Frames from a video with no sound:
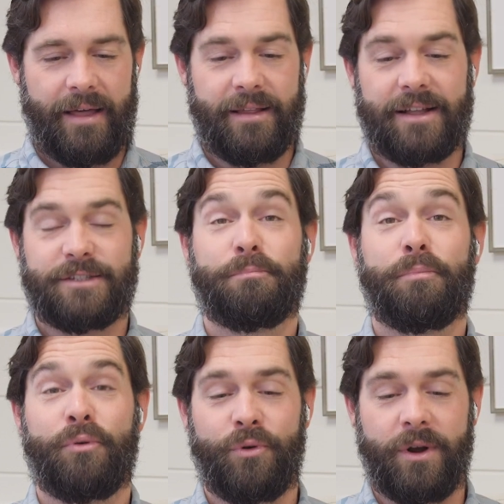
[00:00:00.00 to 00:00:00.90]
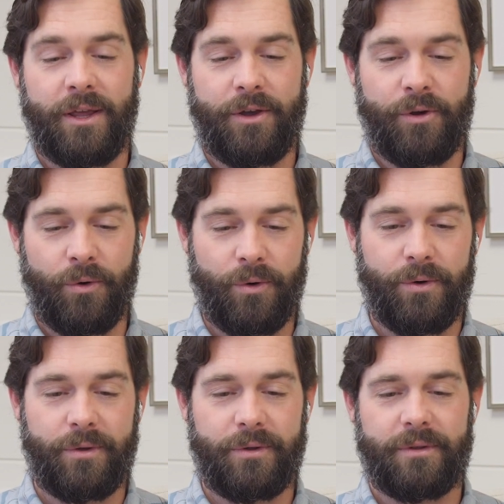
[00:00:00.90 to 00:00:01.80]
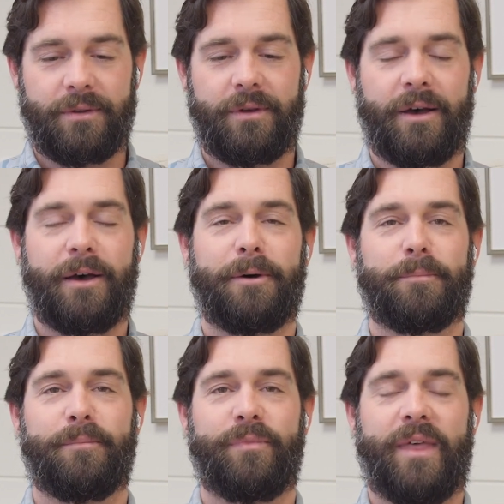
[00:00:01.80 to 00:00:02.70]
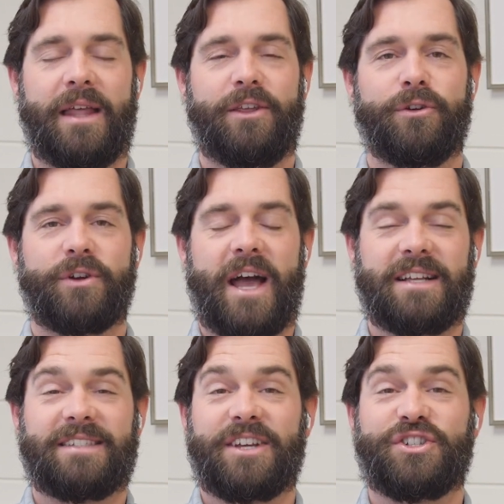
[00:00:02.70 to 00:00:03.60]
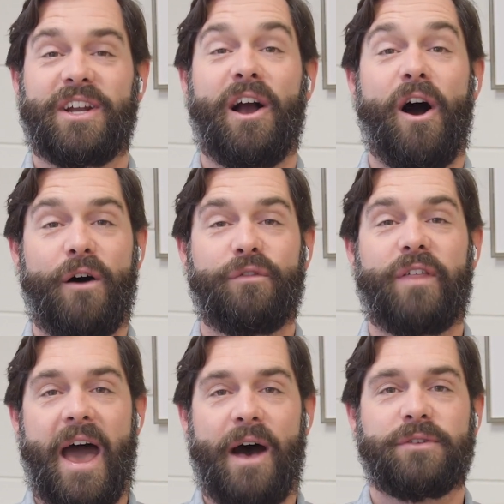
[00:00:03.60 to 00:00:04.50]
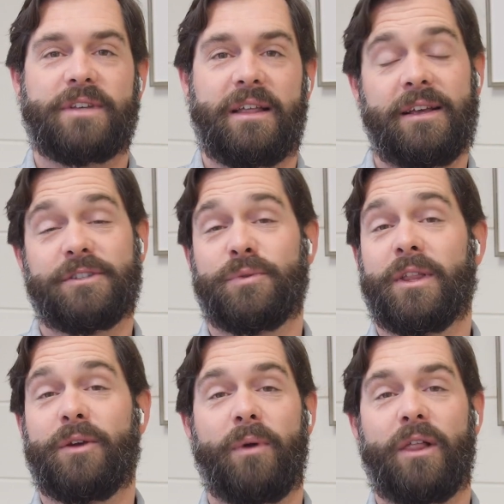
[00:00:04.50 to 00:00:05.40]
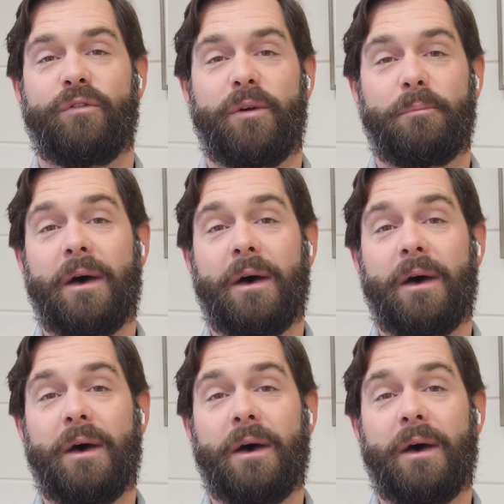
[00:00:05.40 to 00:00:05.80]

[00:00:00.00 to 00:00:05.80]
I think that's pretty cool that you're kind of sectioning off the house. I think it's really relevant,